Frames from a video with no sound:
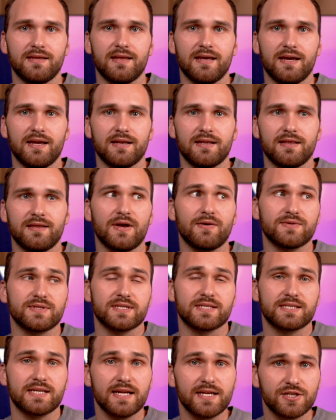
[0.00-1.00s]
that that was
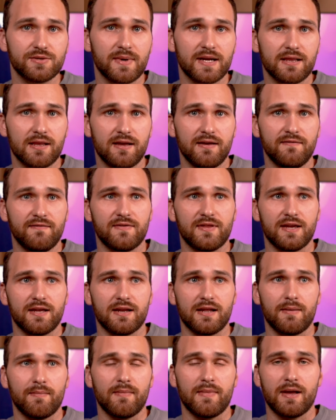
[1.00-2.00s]
a stage in my life
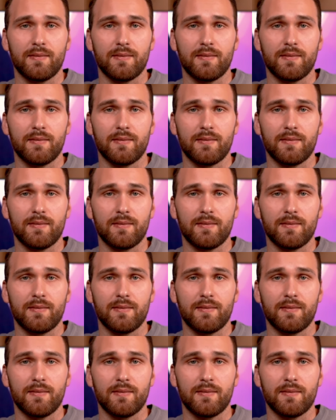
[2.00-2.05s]
that I'm,